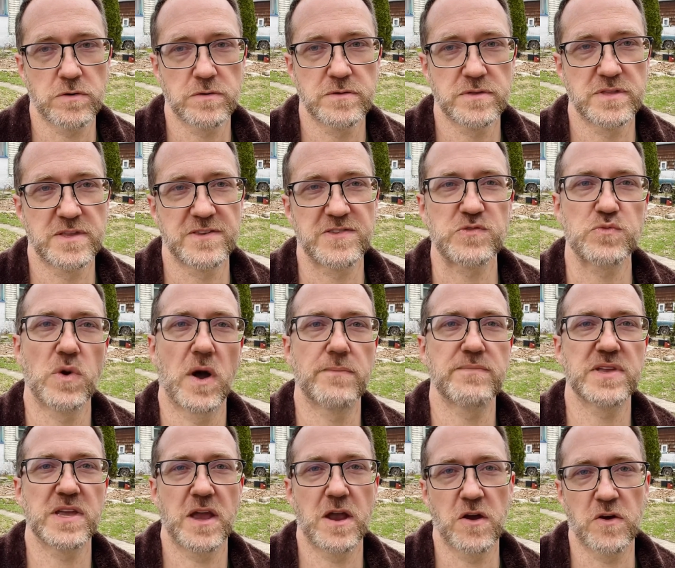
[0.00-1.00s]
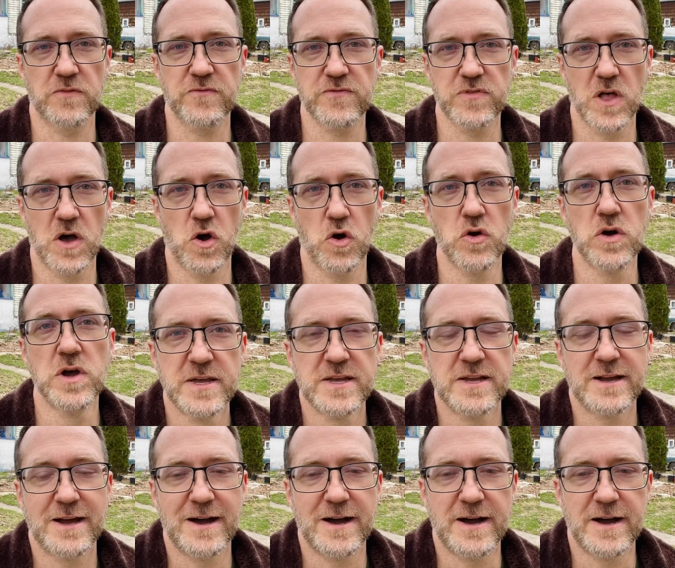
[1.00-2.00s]
disrupt airflow.
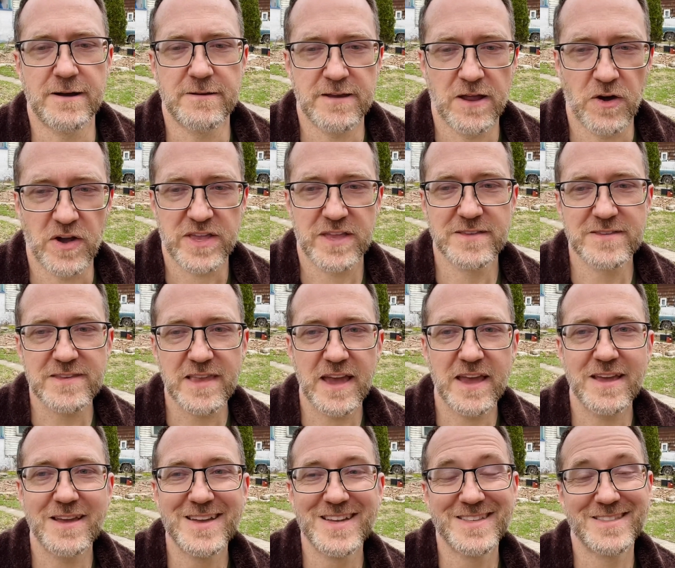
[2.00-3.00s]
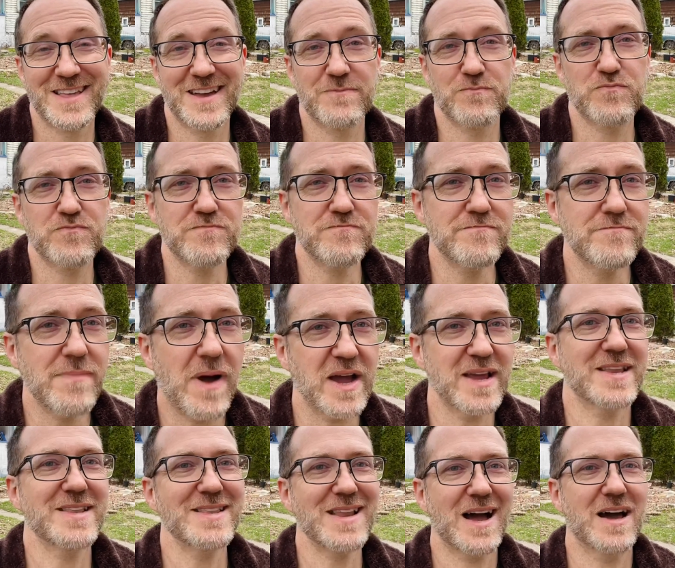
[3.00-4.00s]
Now I can say that
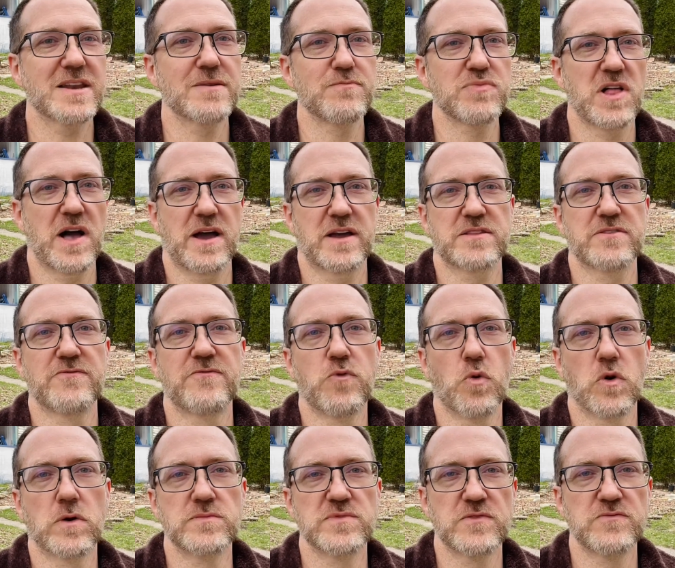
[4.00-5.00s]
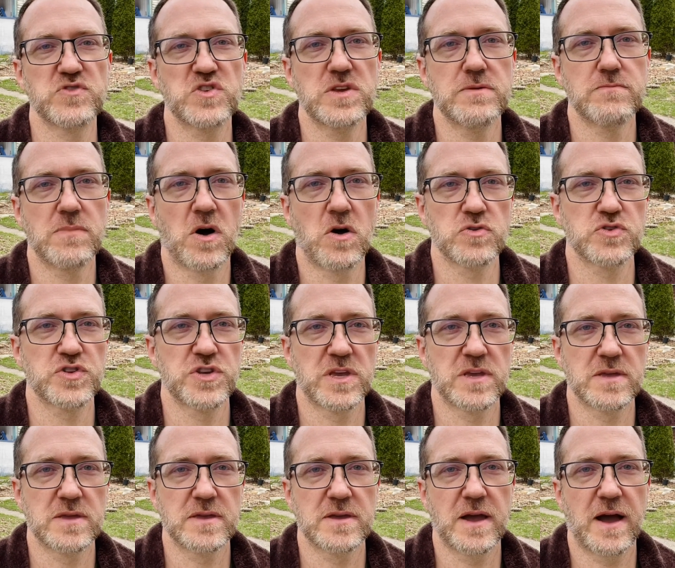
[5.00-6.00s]
might not apply to forms of sheet
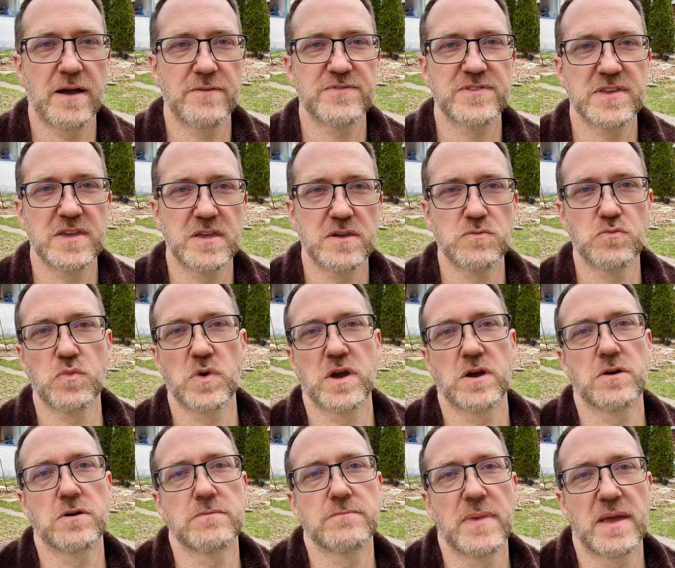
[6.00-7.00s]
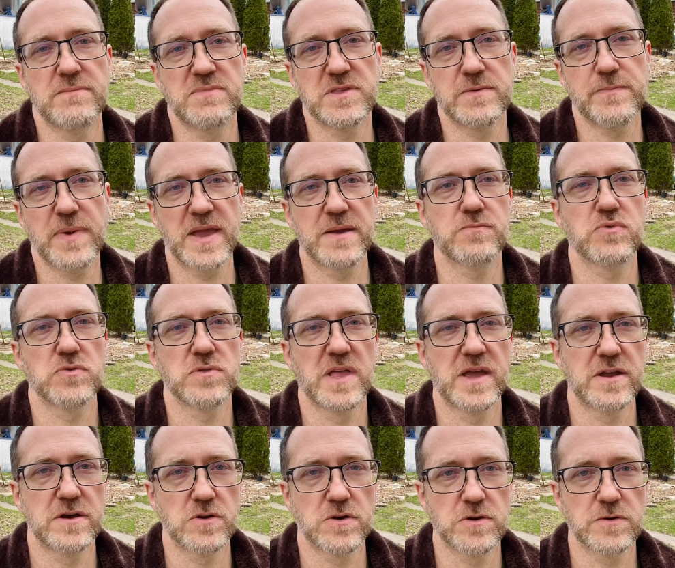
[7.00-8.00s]
mulching I've seen where maybe the paper
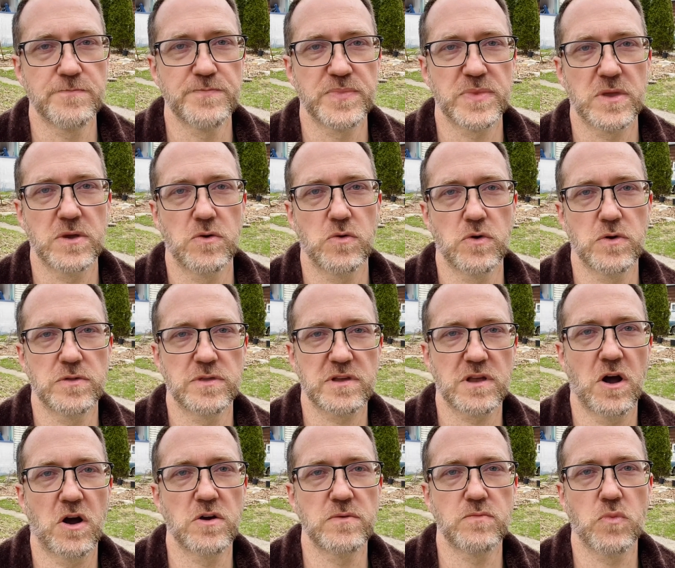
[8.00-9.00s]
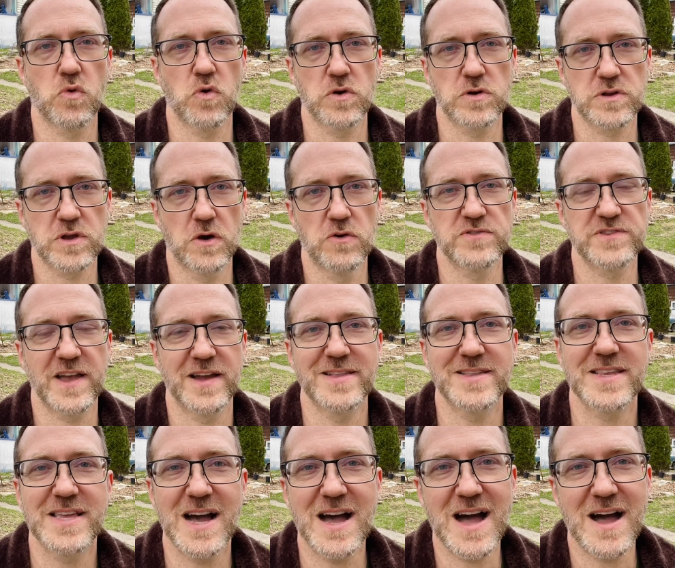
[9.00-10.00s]
layer or the cardboard goes on
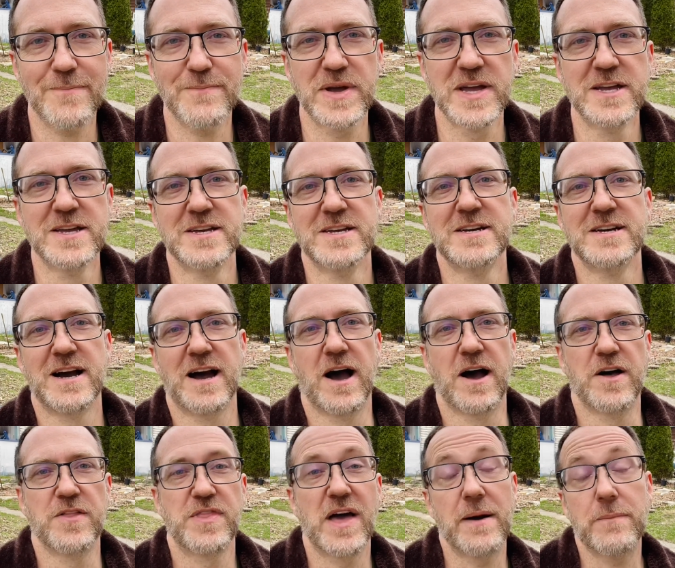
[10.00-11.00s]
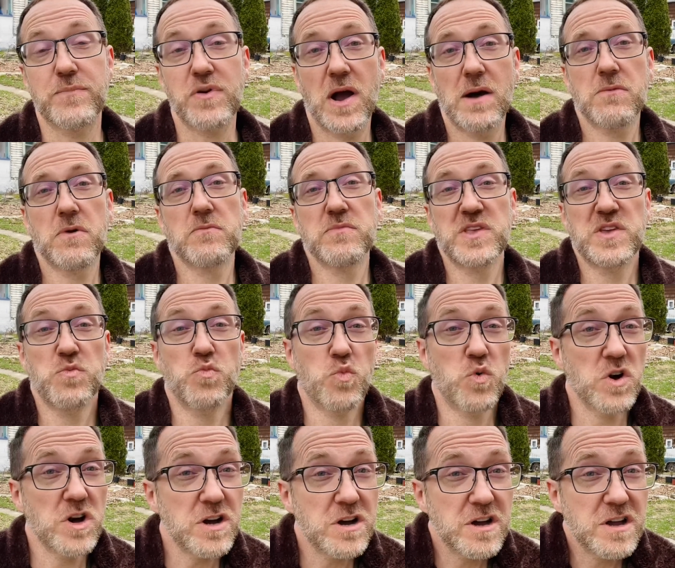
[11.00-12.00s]
top. That probably
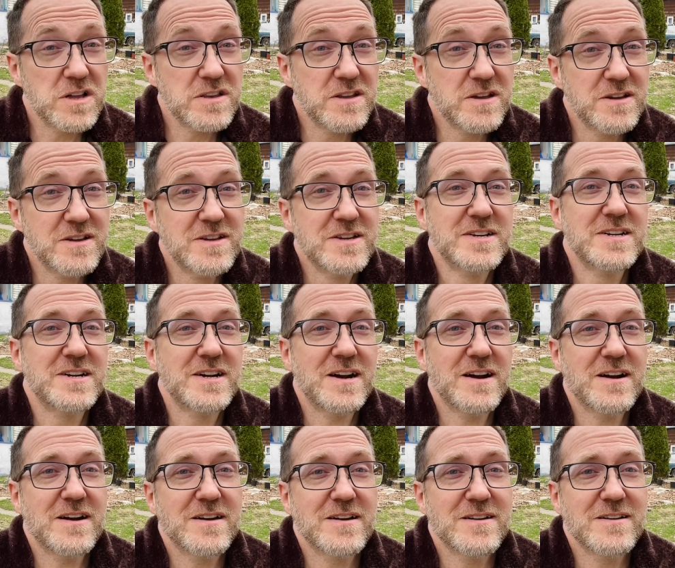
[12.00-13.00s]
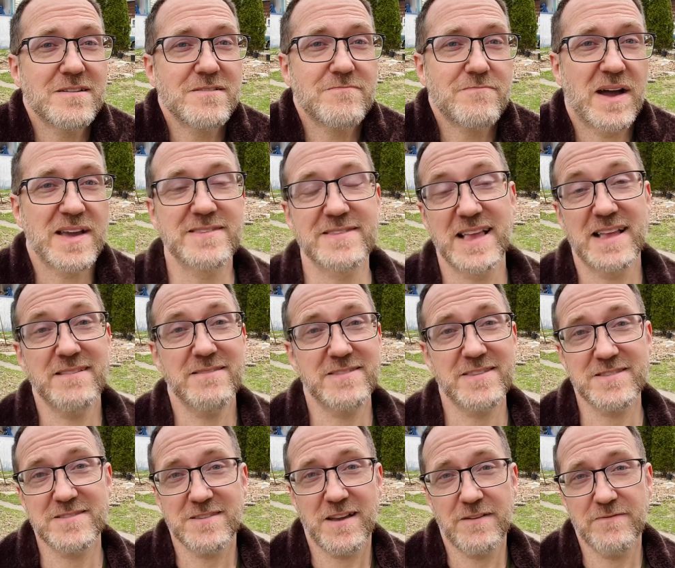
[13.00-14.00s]
would, my
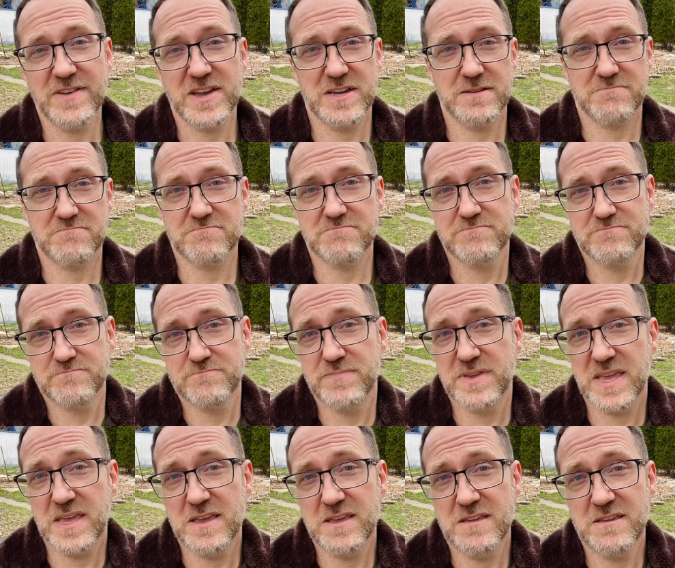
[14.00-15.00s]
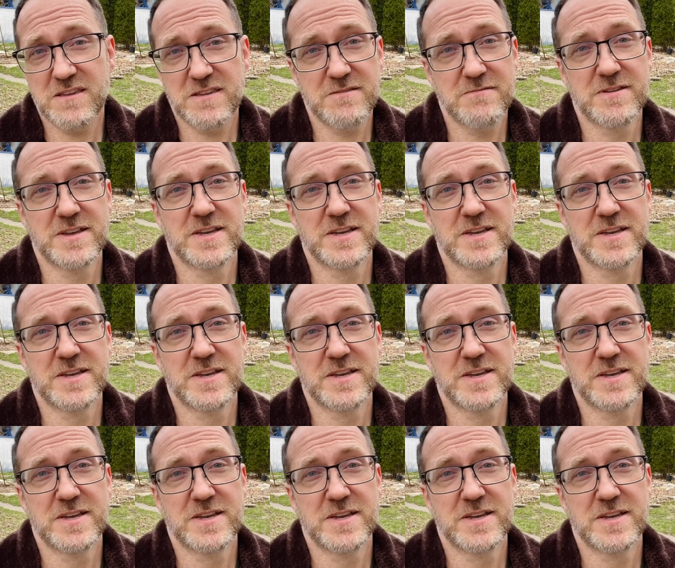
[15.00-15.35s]
sense of it, be